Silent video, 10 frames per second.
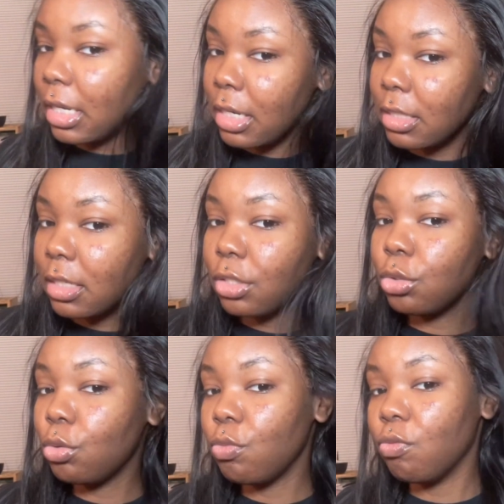easy
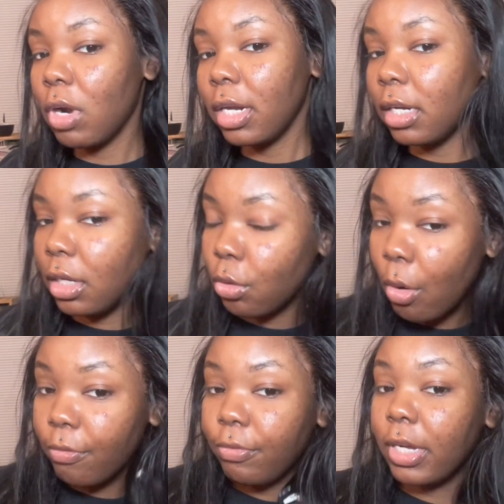to run
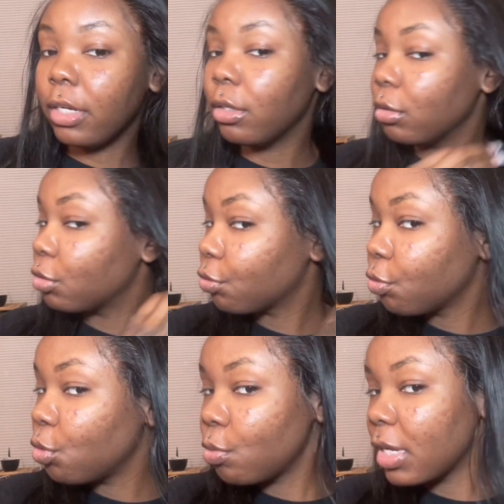your fingers
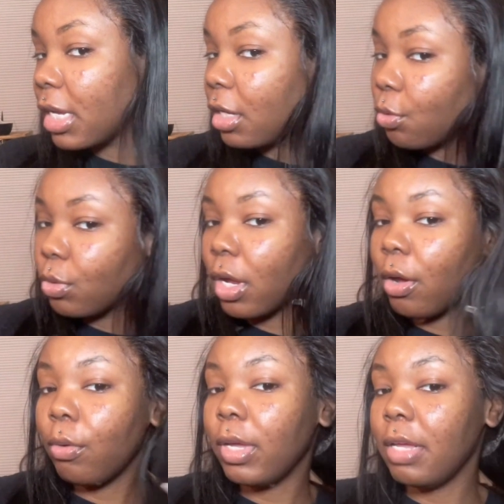through it. You
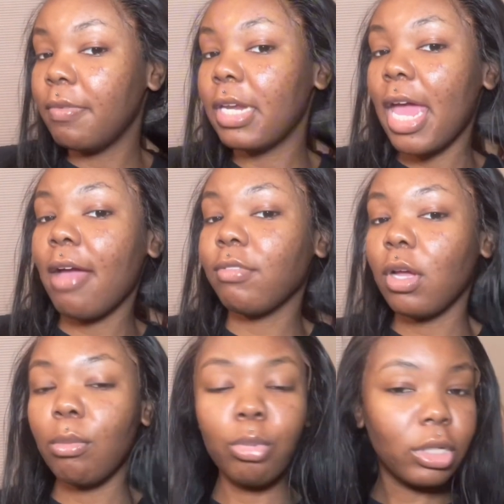know, even after
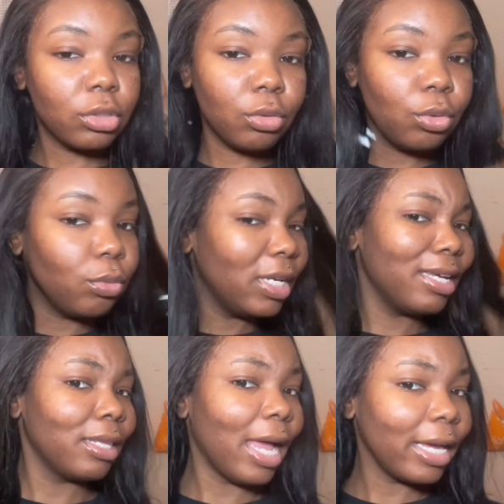a brush through, you
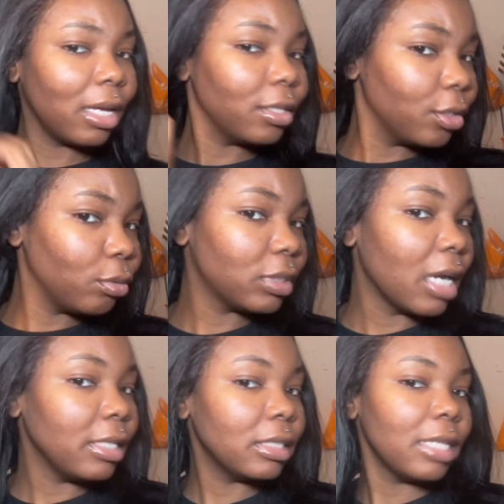get like a little
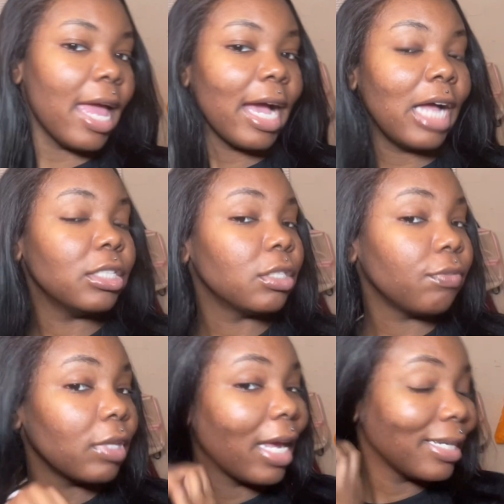tiny snag. I just
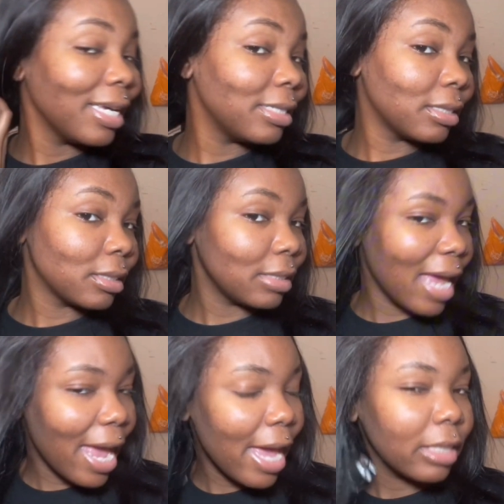feel like it
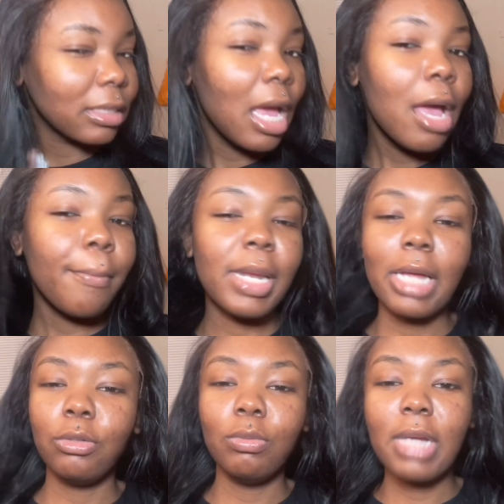snags, but I
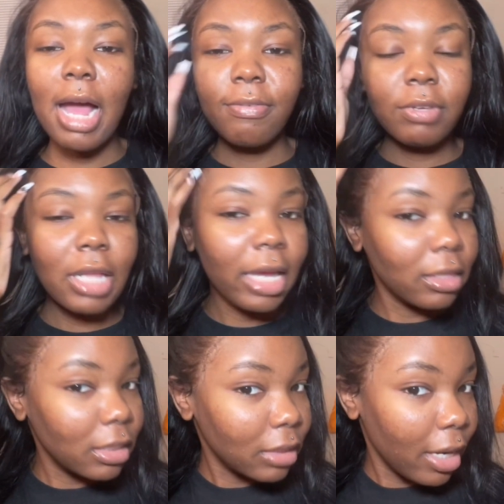do not feel like
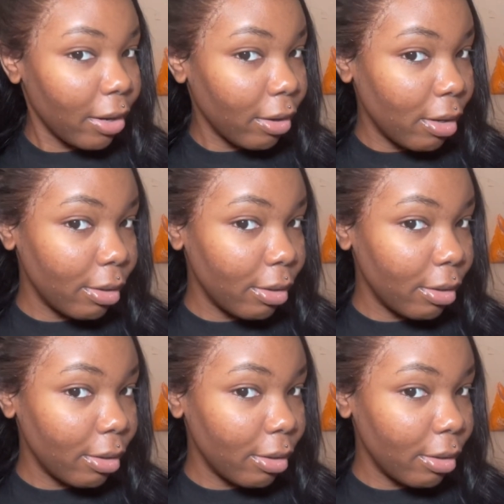this hair